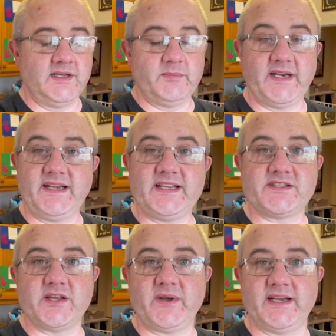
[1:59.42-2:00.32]
it needs
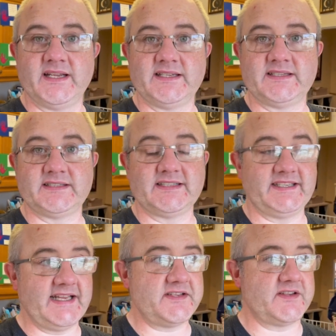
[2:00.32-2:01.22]
doing. It
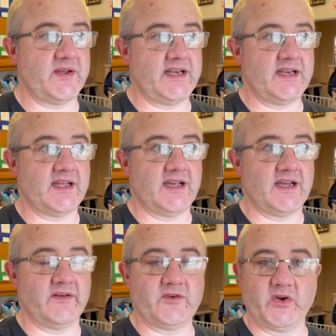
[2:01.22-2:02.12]
needs doing.
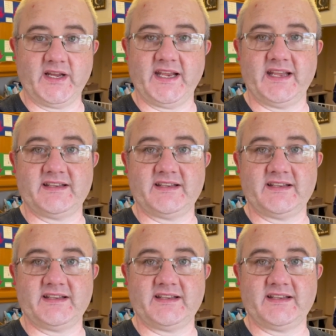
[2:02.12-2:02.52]
I've got to get it